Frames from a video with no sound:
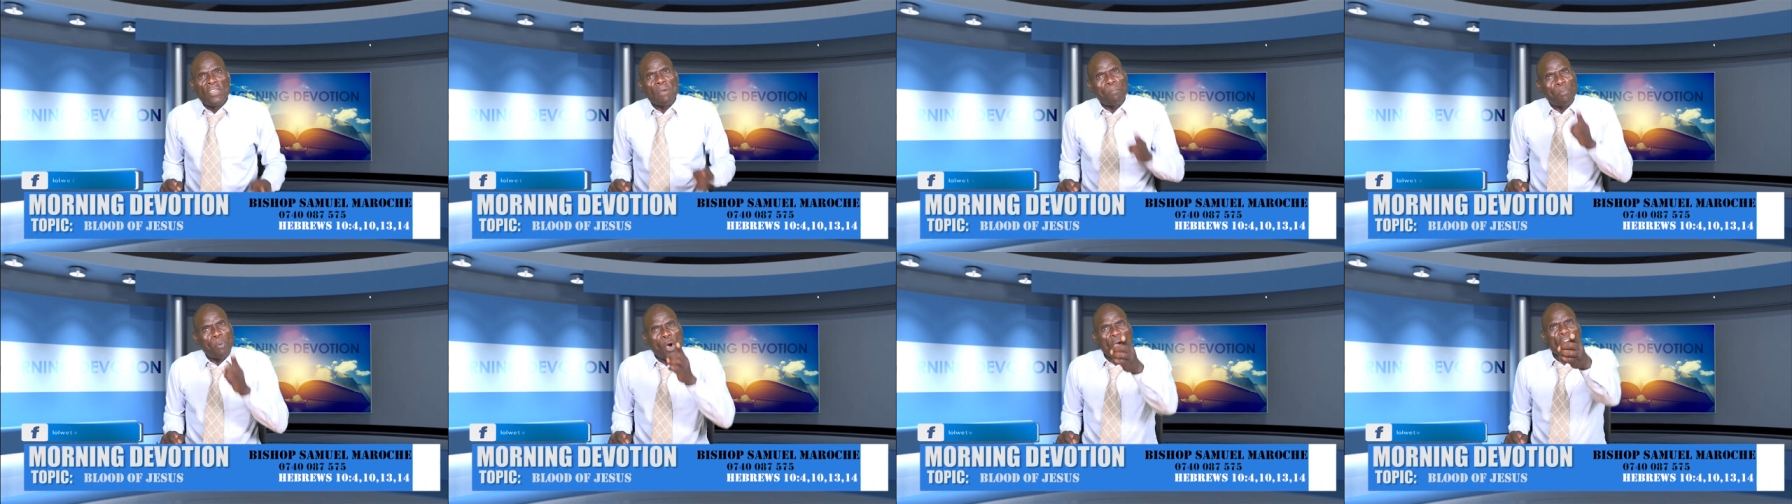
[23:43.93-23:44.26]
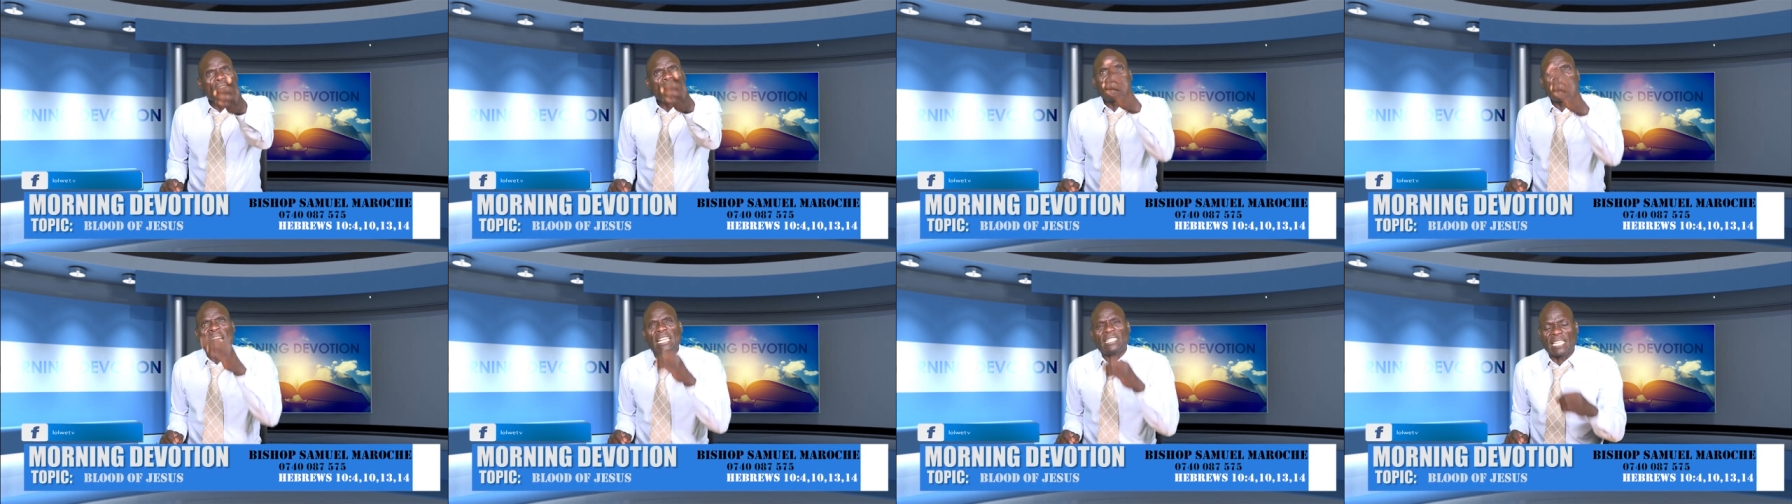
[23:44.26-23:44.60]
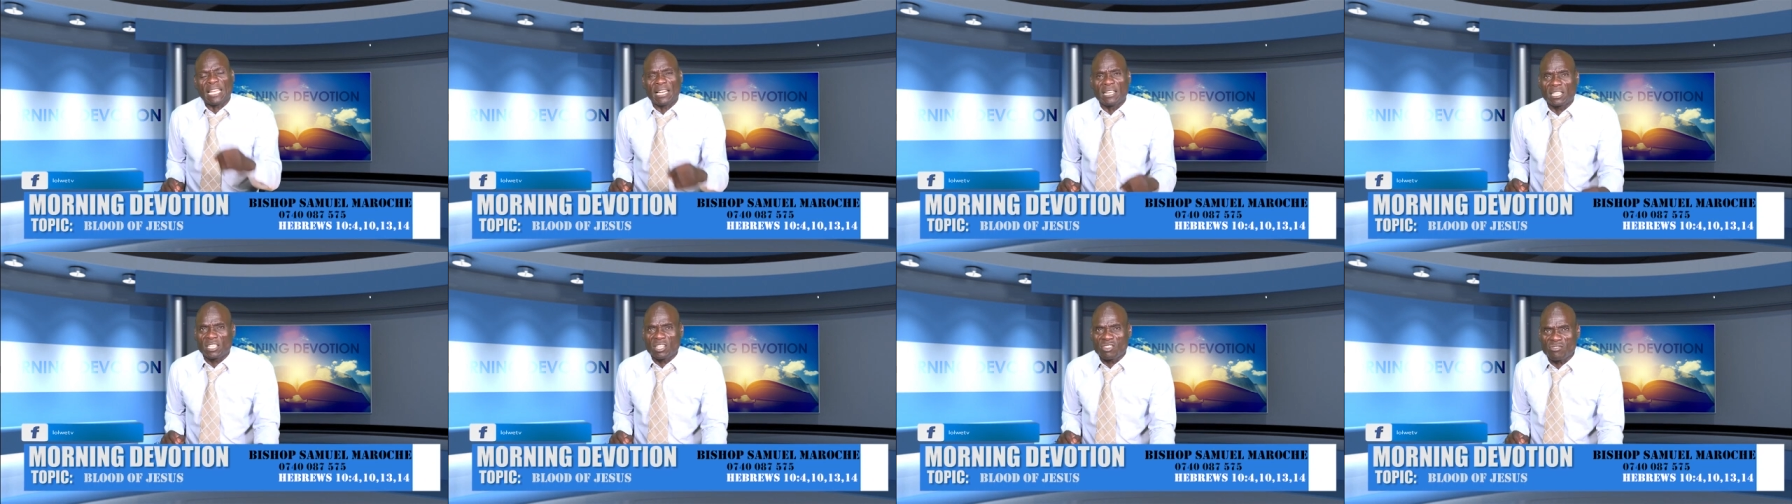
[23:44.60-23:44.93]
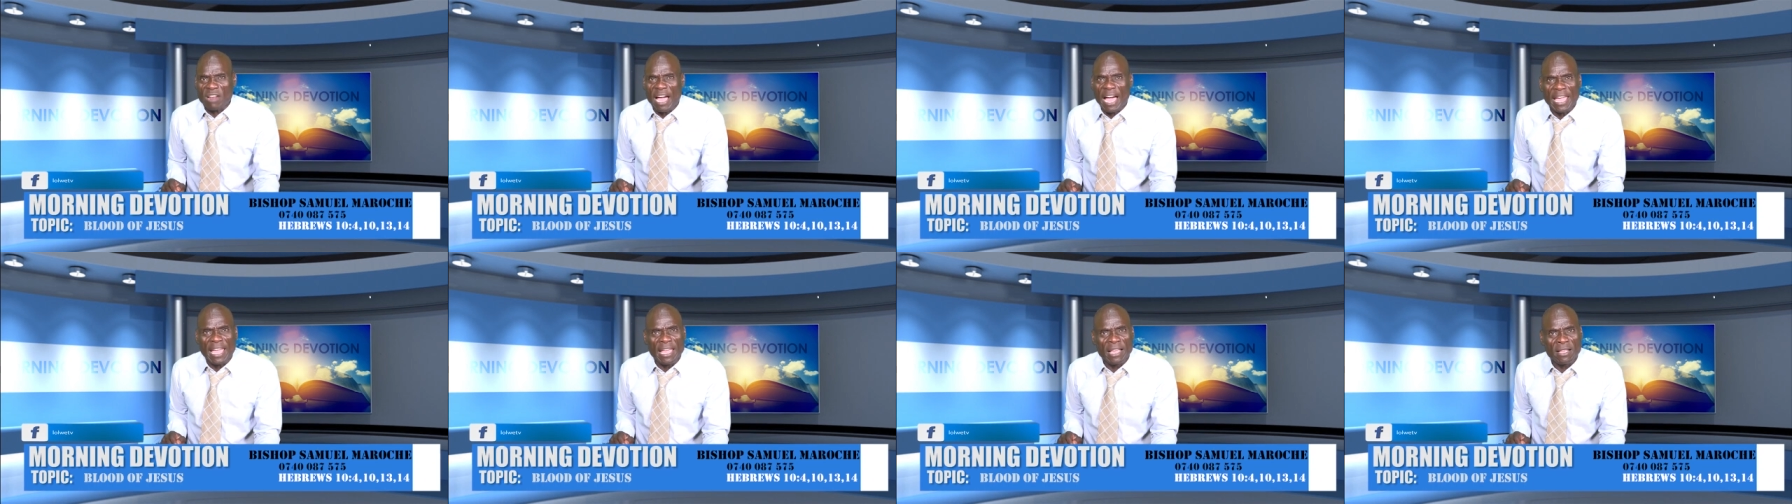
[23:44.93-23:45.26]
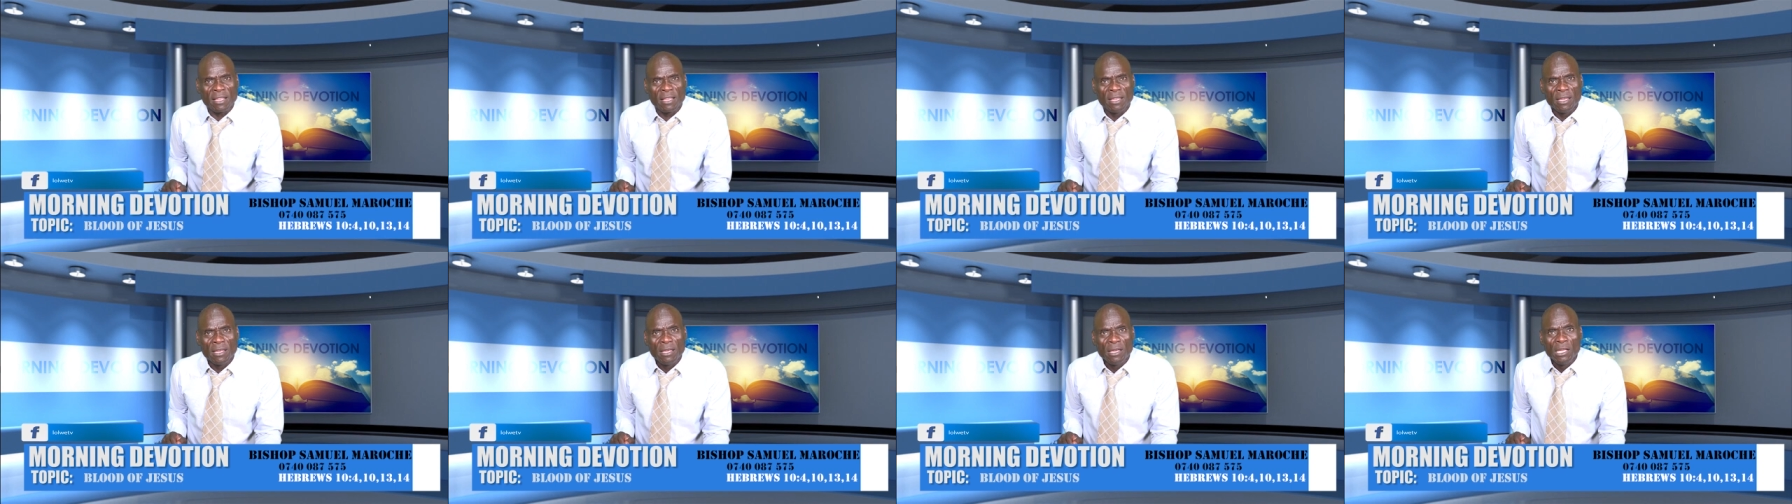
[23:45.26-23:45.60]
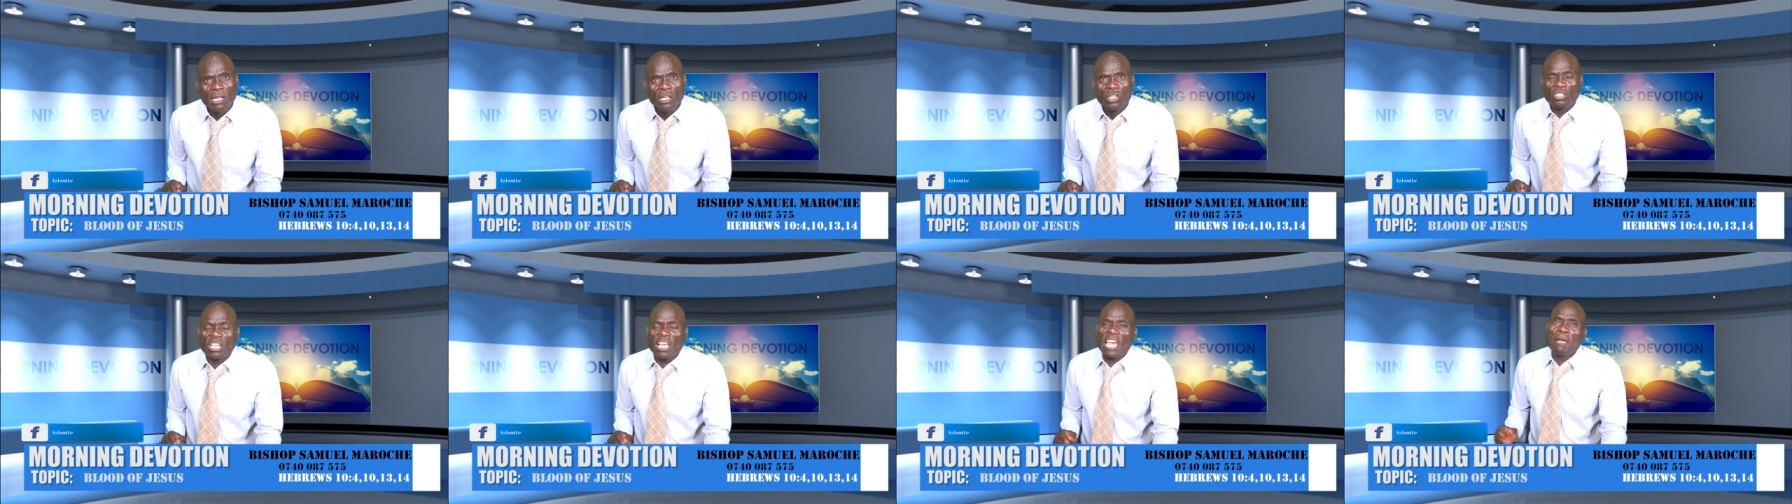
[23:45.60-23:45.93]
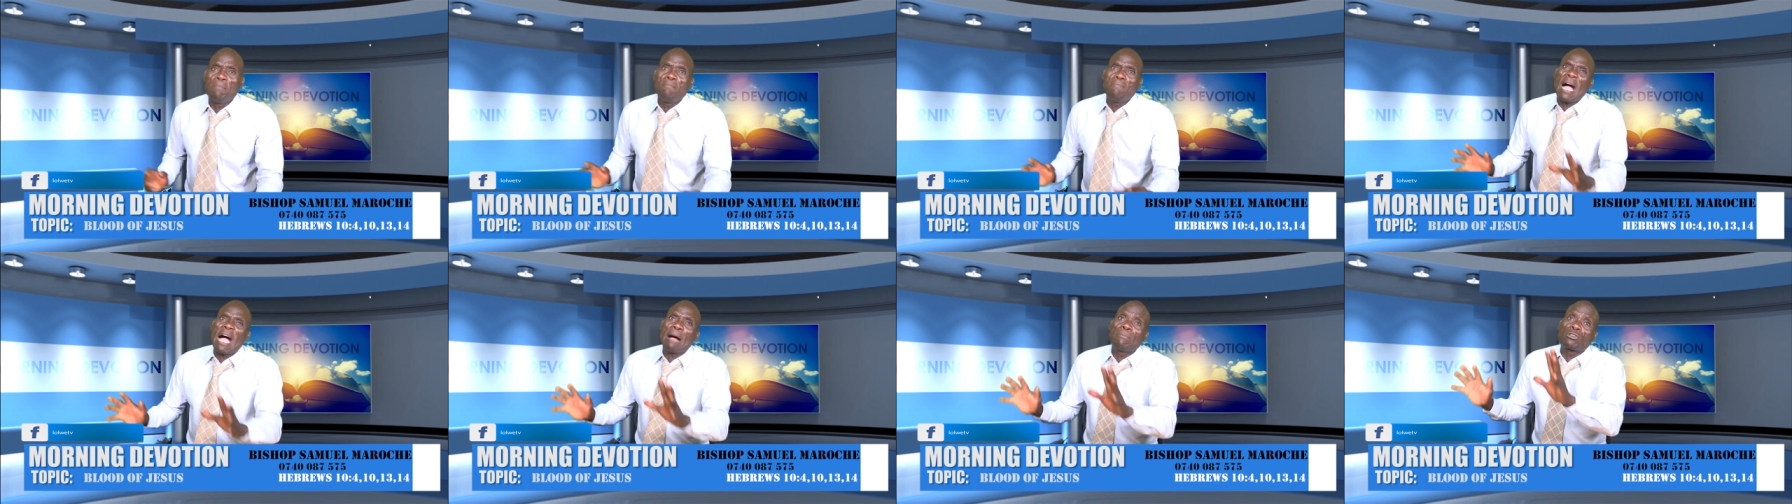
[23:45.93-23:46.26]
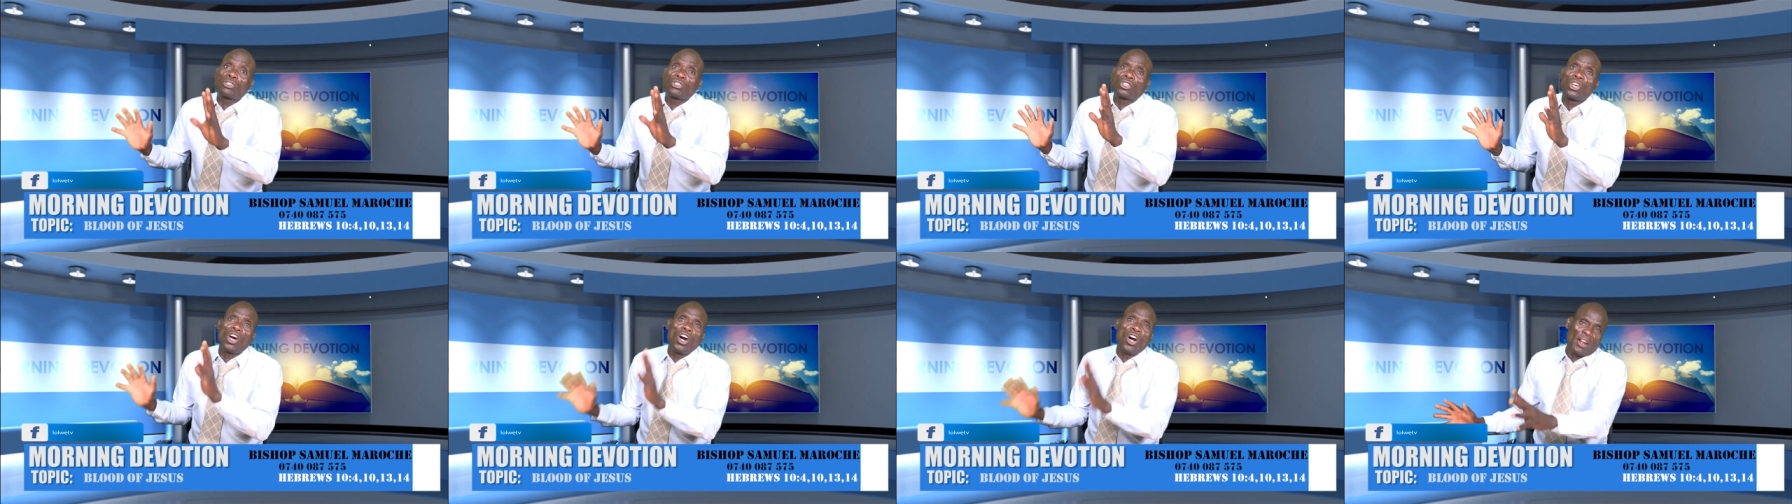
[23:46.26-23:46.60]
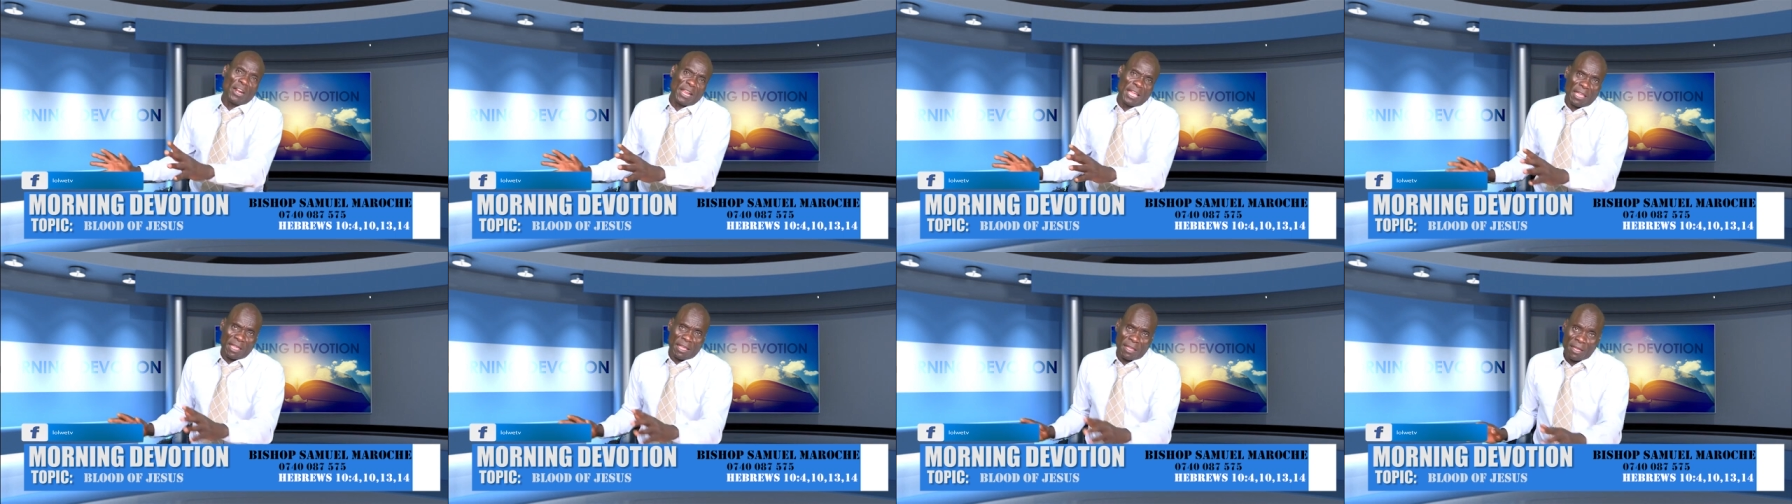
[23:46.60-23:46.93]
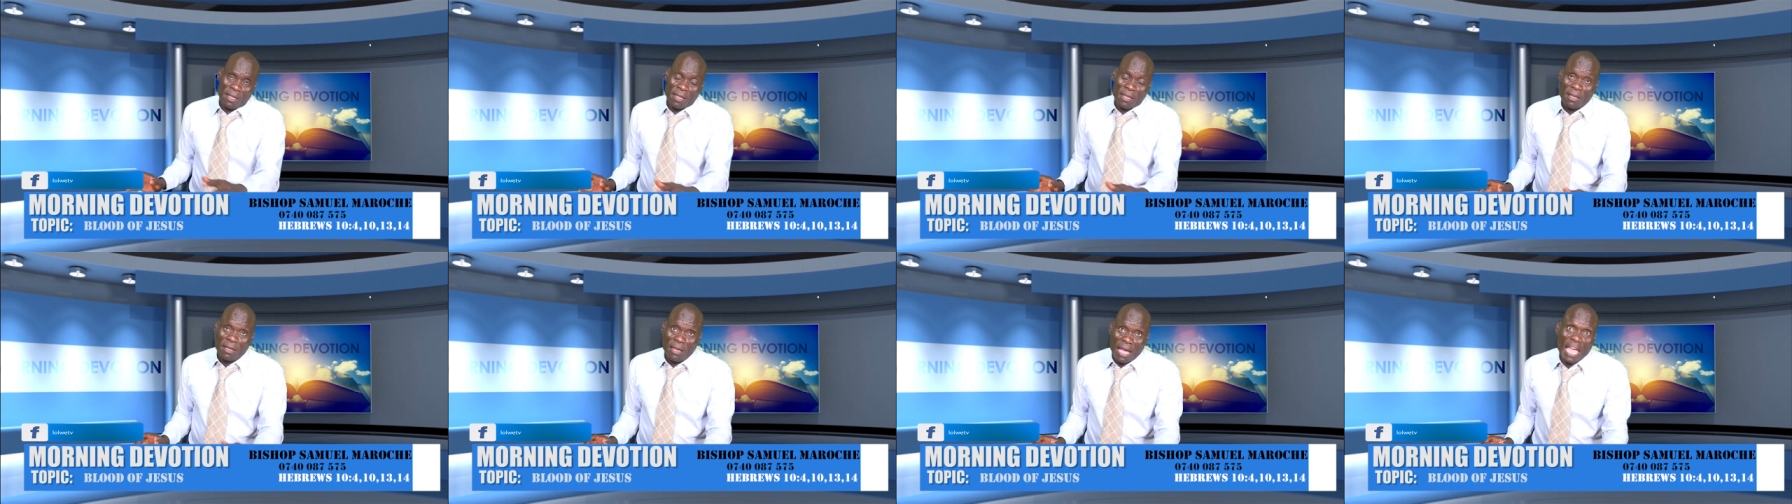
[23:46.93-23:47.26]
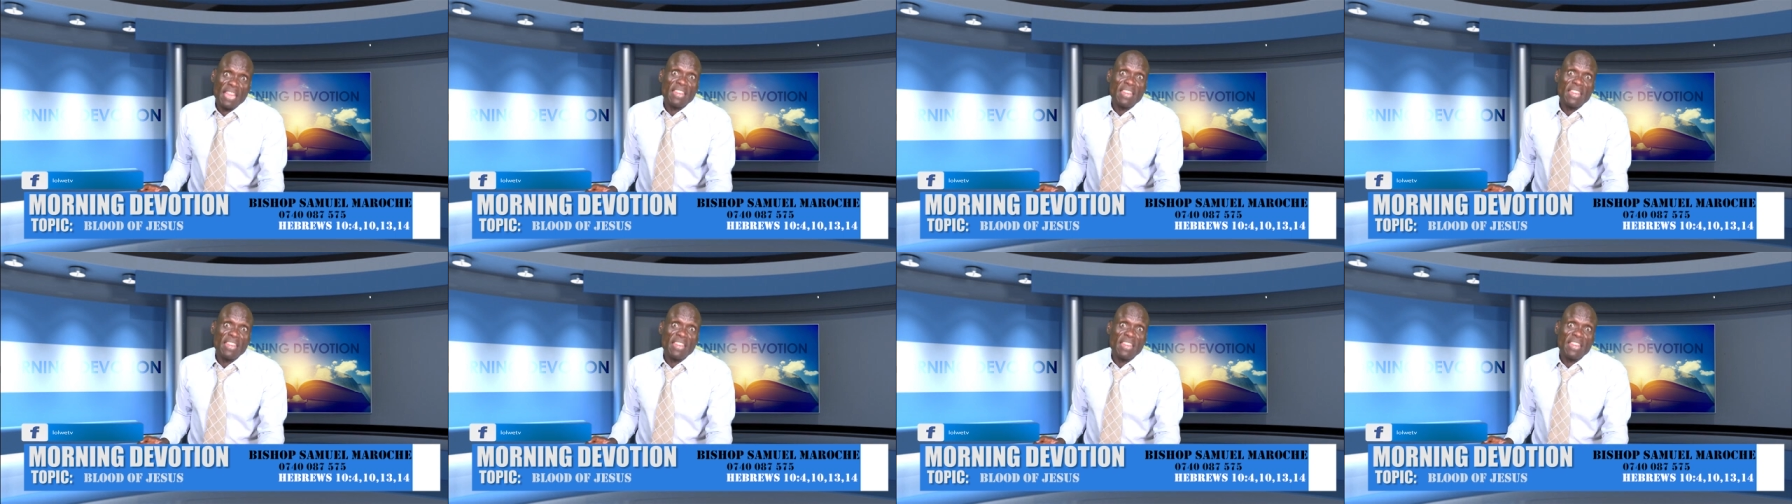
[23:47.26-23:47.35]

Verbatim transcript: The boy started crying, saying, Mom, sorry.